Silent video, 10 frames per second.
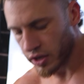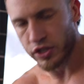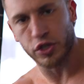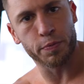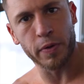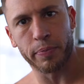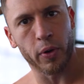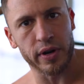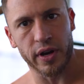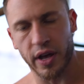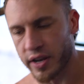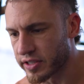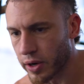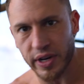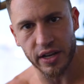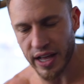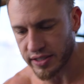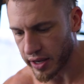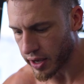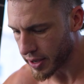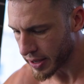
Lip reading: super important. Don't neglect it.